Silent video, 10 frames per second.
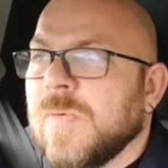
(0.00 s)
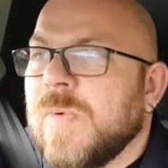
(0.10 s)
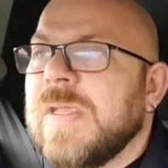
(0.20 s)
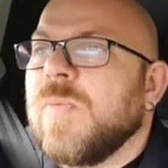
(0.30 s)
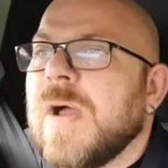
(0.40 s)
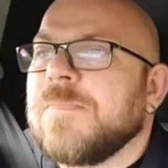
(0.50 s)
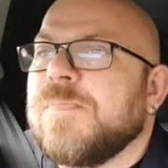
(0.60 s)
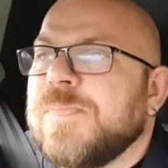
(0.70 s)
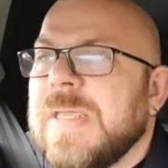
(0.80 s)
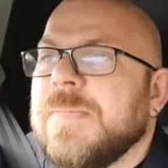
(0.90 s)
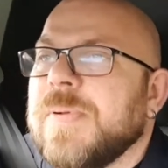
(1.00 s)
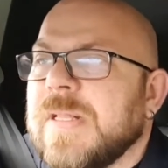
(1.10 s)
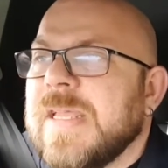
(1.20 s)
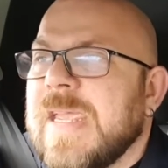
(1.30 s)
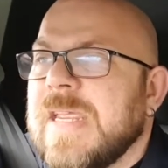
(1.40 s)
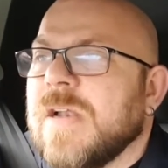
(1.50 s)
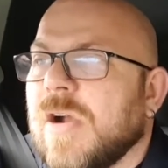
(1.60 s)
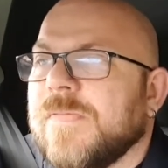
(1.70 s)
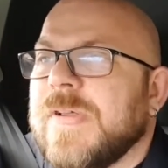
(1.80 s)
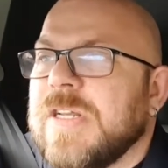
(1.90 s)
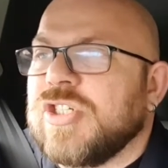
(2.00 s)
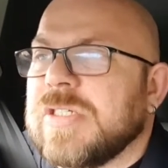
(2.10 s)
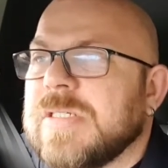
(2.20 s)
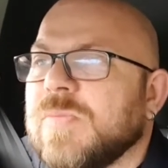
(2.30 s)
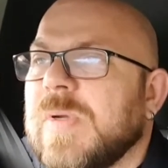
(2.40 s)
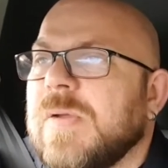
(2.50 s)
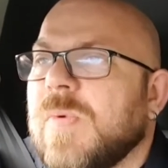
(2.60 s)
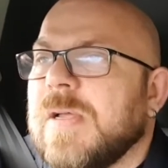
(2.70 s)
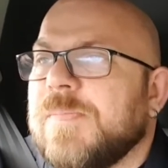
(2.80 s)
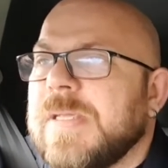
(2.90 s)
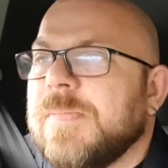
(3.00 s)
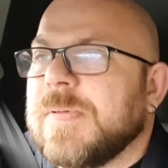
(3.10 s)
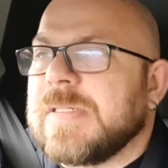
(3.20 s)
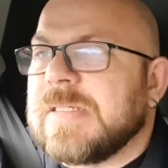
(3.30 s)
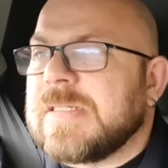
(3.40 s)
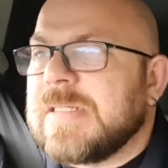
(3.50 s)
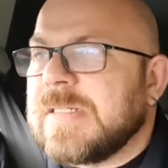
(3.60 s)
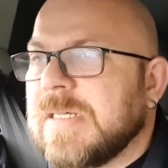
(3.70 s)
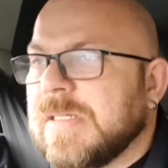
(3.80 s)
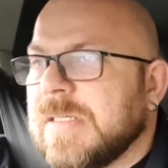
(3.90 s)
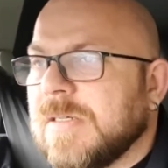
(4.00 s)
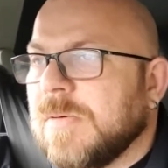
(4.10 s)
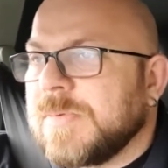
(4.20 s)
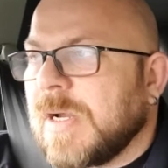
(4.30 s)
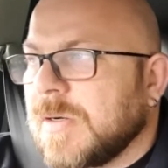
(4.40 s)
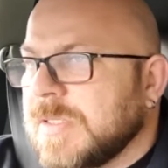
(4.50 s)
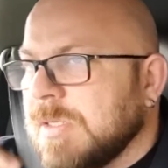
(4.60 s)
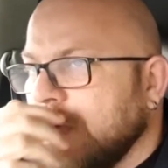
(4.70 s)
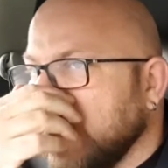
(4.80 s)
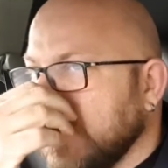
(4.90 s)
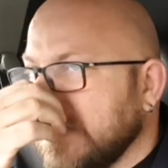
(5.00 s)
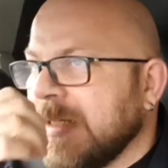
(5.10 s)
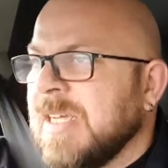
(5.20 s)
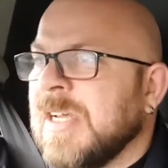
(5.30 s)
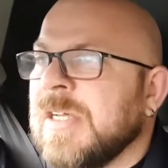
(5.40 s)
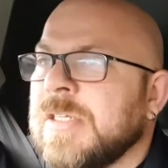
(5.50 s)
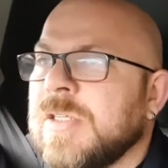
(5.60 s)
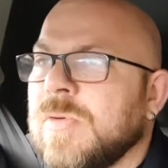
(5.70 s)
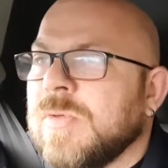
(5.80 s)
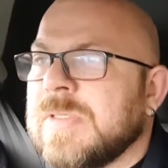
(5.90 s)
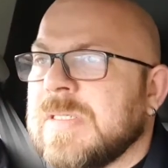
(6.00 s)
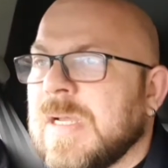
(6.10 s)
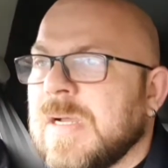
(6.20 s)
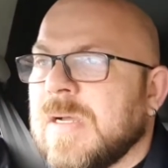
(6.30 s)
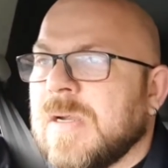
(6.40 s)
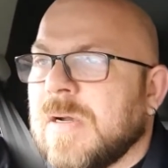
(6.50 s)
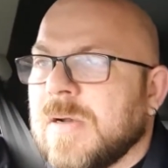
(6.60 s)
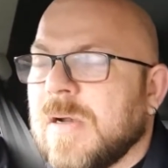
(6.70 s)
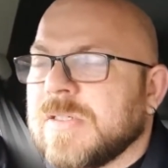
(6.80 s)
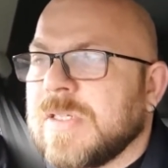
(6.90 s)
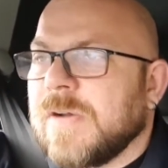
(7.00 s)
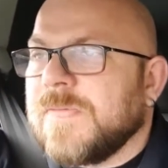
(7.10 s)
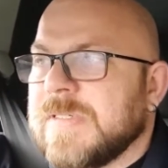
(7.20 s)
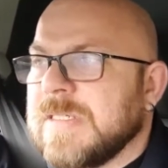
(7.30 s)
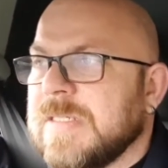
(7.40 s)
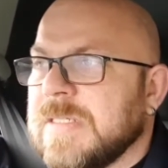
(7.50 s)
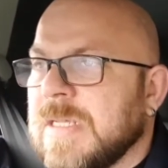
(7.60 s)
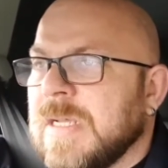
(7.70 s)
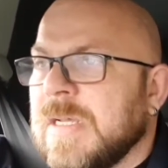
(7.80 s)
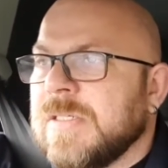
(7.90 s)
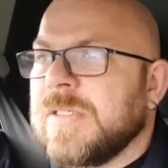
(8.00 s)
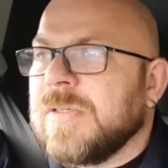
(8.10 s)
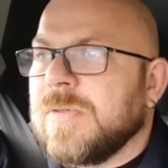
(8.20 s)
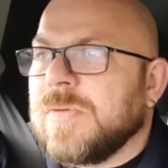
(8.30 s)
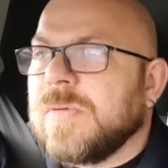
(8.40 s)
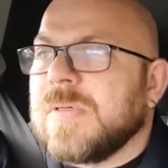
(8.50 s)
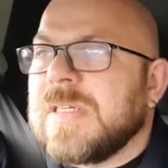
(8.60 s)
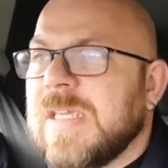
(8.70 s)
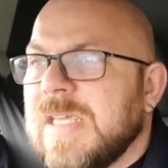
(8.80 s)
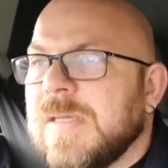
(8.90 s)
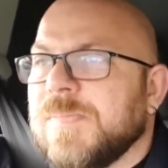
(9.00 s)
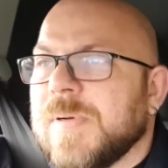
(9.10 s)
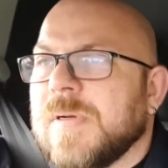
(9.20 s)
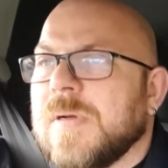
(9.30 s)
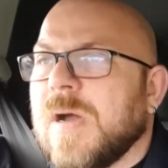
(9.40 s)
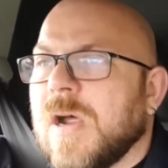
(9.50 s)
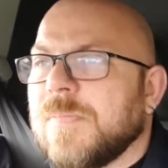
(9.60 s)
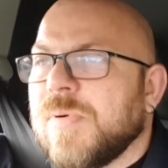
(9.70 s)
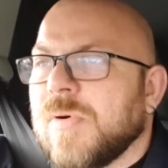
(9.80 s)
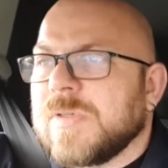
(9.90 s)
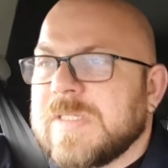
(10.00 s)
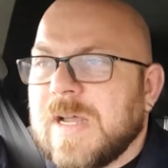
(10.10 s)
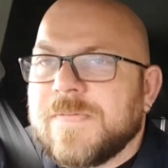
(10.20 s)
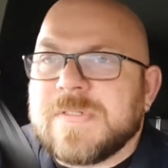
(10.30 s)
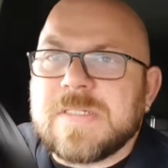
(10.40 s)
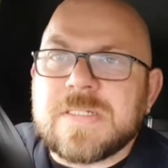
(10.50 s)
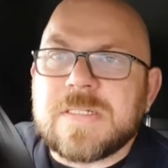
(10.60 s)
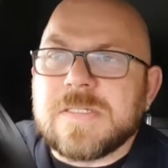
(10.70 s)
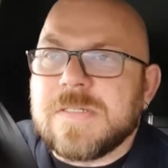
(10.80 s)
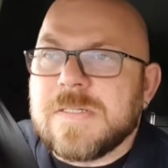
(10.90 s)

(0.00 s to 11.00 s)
We want people in our villages. We want people to come to our schools, to use our services, to keep our post offices.